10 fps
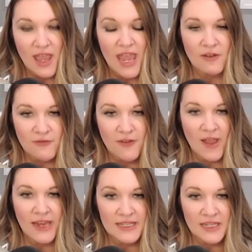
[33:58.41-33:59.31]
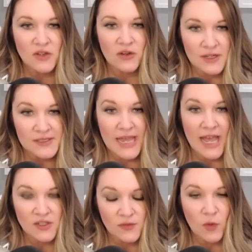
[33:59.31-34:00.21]
and finding your
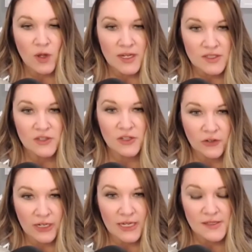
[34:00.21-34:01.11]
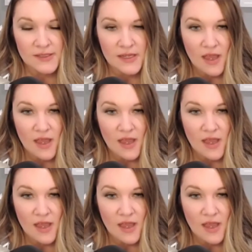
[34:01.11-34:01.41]
exact 42 degrees